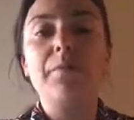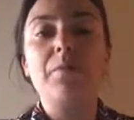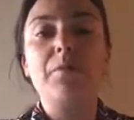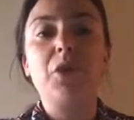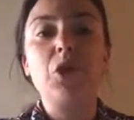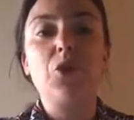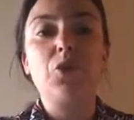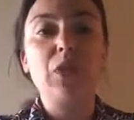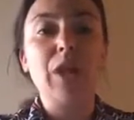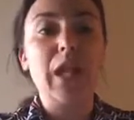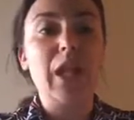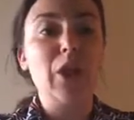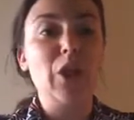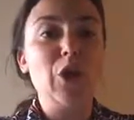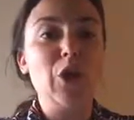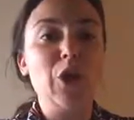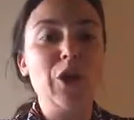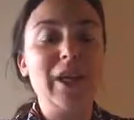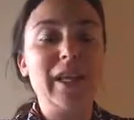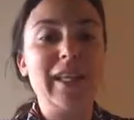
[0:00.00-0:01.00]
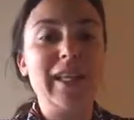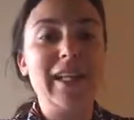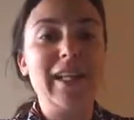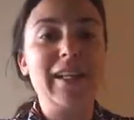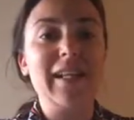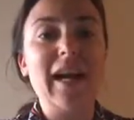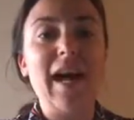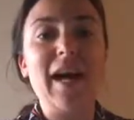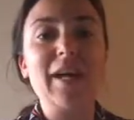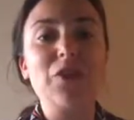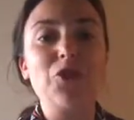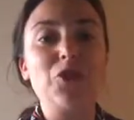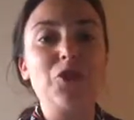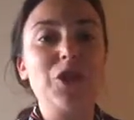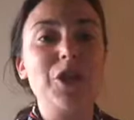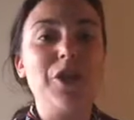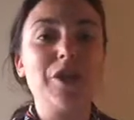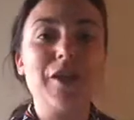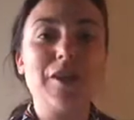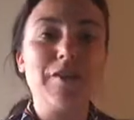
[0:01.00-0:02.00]
children are learning in the class, or
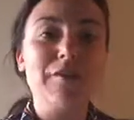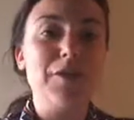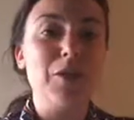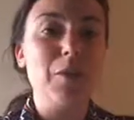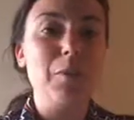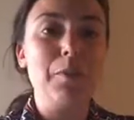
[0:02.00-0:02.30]
sharing a few